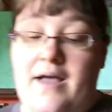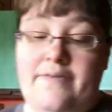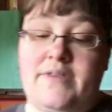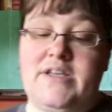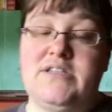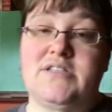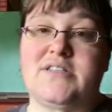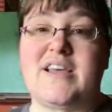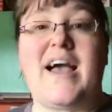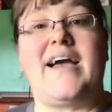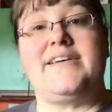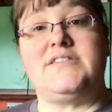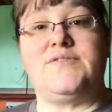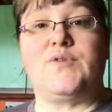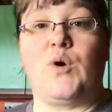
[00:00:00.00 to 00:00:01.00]
and these
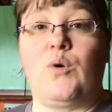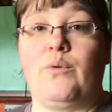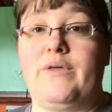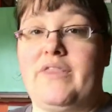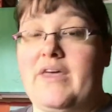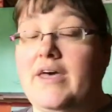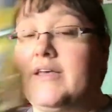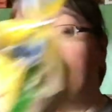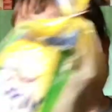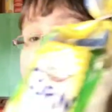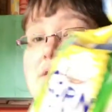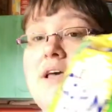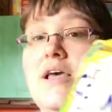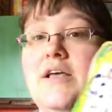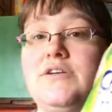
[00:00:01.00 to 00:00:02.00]
kind of go with this.
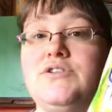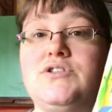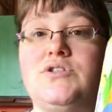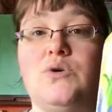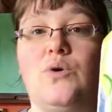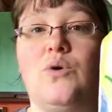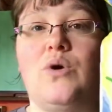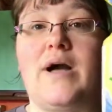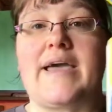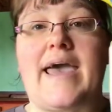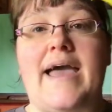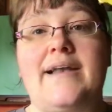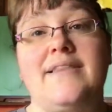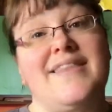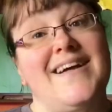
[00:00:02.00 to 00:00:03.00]
So
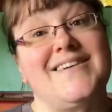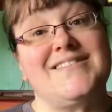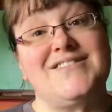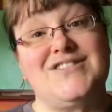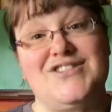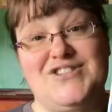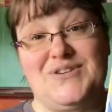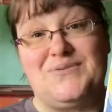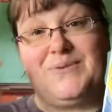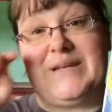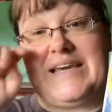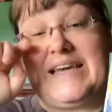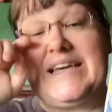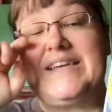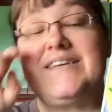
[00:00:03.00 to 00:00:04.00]
again, thanks to
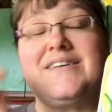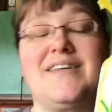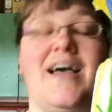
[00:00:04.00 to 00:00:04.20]
Julie.